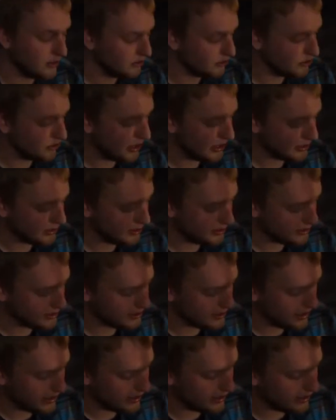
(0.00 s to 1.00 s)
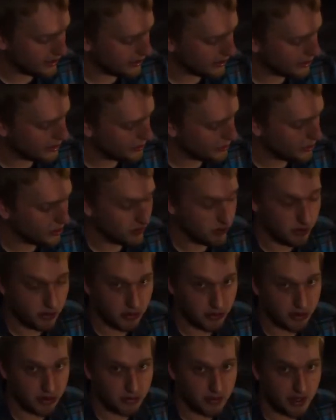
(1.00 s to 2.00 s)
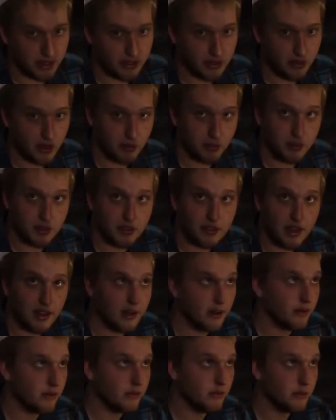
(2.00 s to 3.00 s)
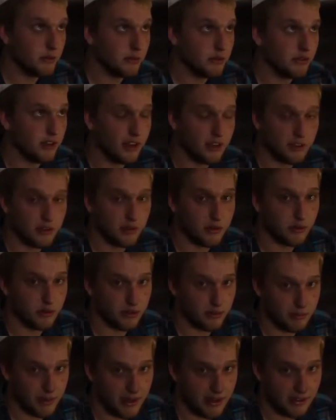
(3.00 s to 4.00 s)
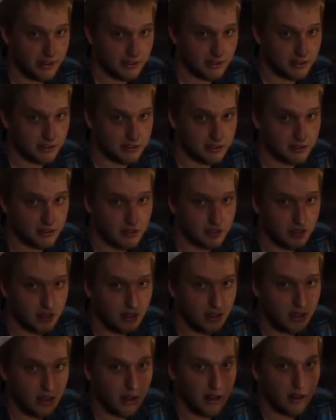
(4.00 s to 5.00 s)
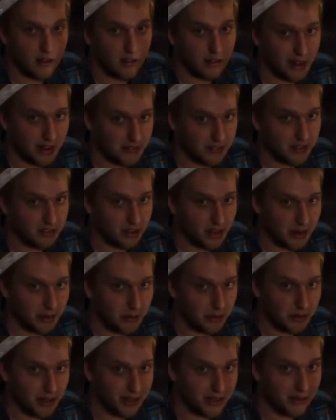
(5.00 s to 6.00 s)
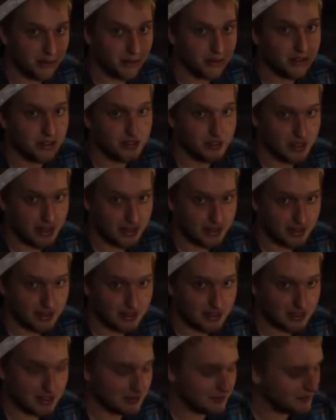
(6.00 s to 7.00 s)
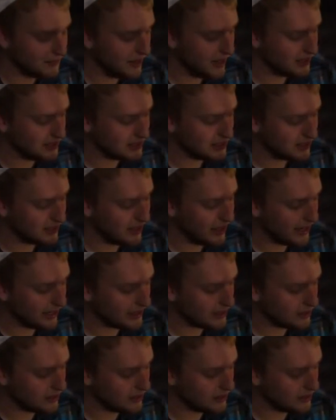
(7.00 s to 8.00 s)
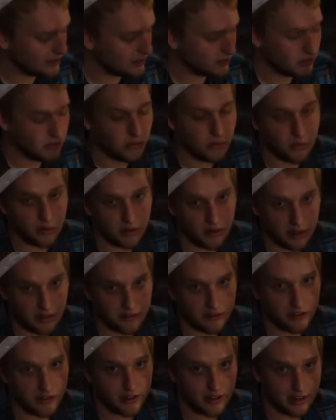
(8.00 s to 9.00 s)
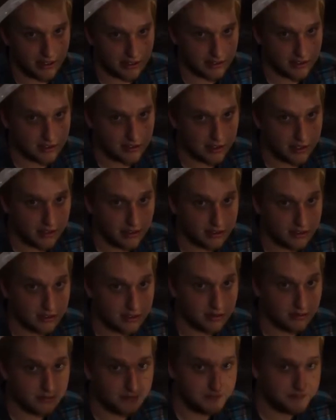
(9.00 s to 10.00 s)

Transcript: directions there are going to move you through the menu. Up and down will take you through the banks, left and right will take you through the settings, and select will enter and exit settings.